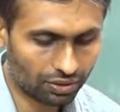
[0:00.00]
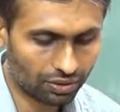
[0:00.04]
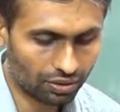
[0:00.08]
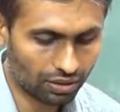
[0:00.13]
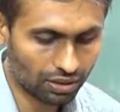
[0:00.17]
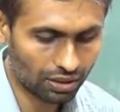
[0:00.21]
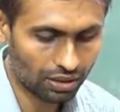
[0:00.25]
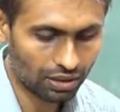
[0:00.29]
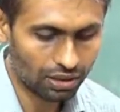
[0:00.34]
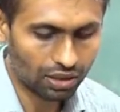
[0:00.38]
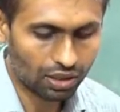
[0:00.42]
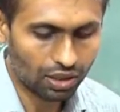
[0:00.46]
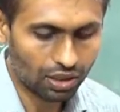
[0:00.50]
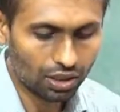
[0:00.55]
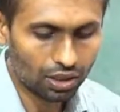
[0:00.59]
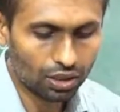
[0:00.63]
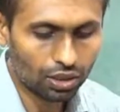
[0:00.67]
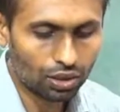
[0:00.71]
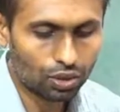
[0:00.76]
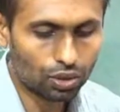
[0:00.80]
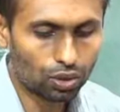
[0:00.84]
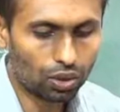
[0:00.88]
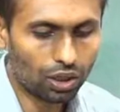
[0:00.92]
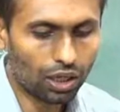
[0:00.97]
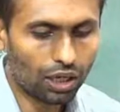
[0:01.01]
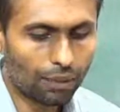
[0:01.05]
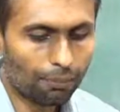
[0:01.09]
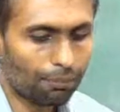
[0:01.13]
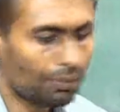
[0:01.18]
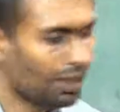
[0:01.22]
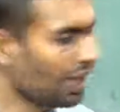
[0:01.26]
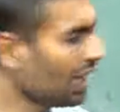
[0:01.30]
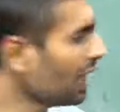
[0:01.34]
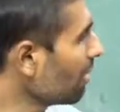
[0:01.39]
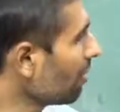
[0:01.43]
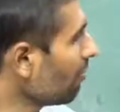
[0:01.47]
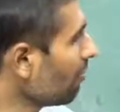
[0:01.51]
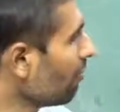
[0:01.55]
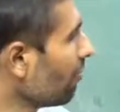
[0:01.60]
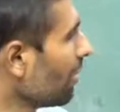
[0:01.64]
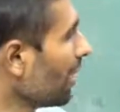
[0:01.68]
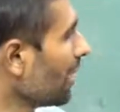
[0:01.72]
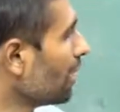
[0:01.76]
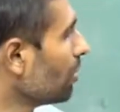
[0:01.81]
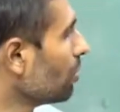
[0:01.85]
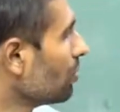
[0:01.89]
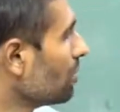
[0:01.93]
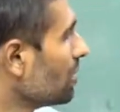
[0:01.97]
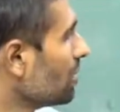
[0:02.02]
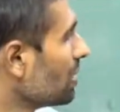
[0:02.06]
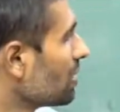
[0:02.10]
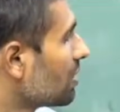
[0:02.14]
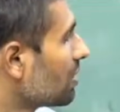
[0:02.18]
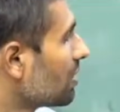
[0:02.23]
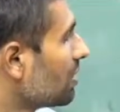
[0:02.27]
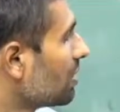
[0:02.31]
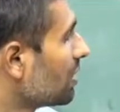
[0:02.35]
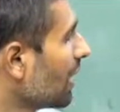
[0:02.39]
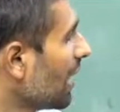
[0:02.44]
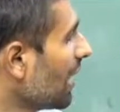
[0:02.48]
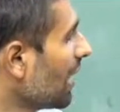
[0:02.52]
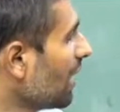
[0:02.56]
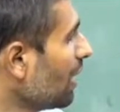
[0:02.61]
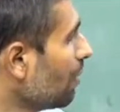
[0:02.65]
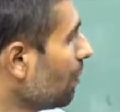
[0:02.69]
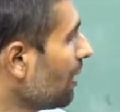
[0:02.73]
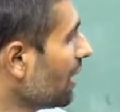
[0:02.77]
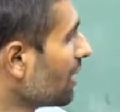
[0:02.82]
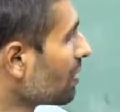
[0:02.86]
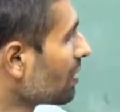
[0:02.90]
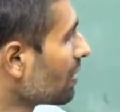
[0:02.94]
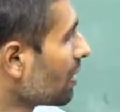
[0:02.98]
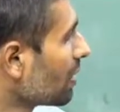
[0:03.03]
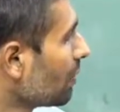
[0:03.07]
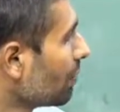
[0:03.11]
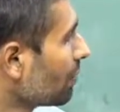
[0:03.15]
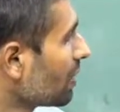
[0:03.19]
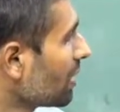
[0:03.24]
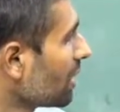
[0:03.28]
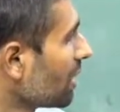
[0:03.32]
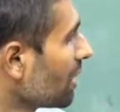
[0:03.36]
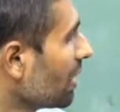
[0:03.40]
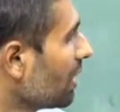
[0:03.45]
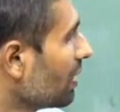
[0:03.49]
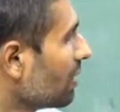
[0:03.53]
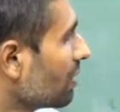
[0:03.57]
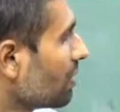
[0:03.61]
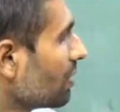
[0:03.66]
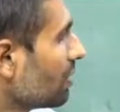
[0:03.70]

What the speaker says: To update a value, this null by something